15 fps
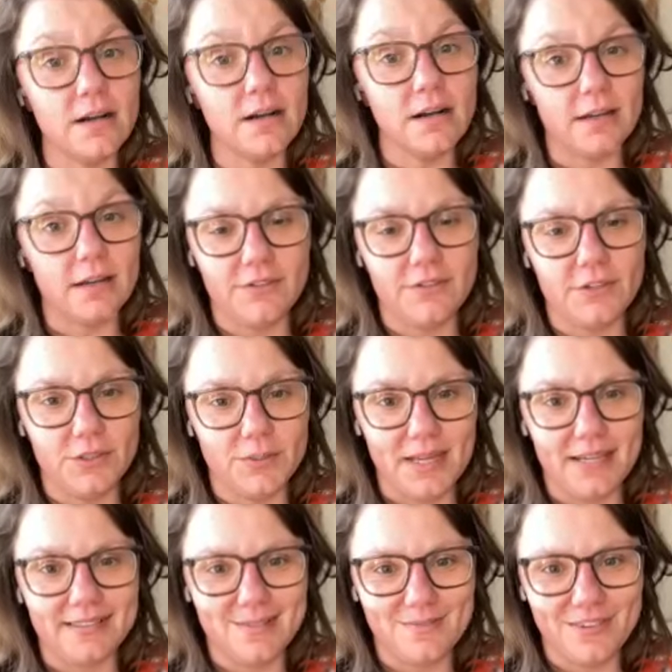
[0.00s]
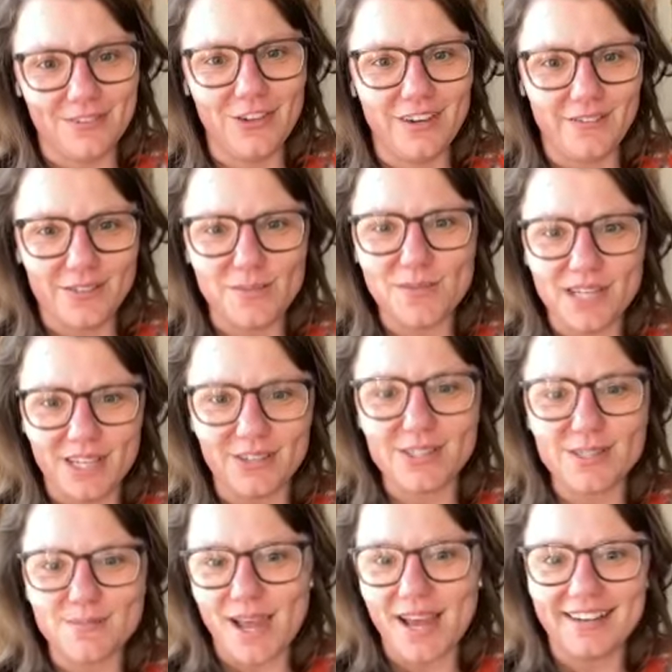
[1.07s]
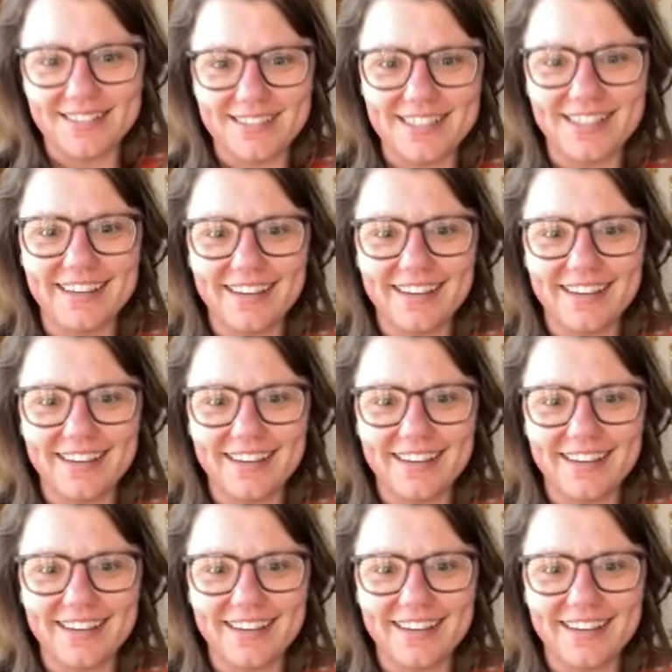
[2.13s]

gone if you spend something. That's what I'm saying. That's a lot of